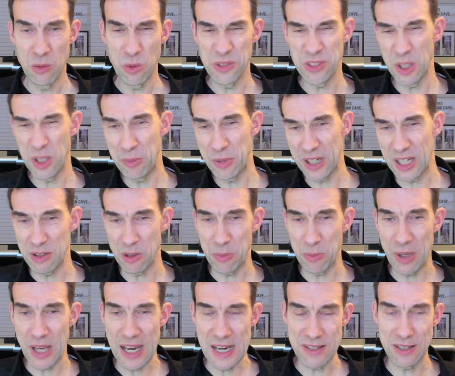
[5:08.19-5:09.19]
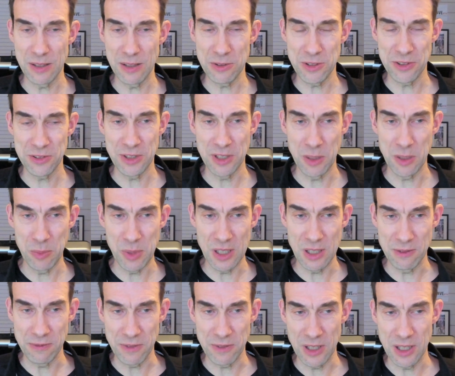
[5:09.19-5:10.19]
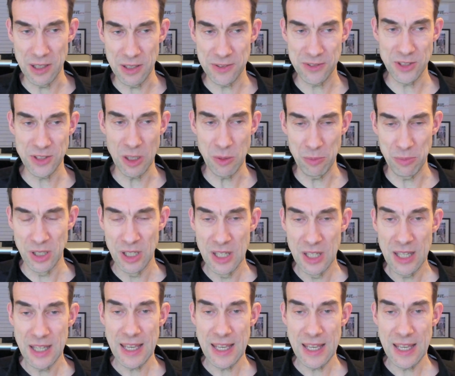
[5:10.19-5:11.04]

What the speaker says: Well, I say pick up the pace, I just did a bit of sub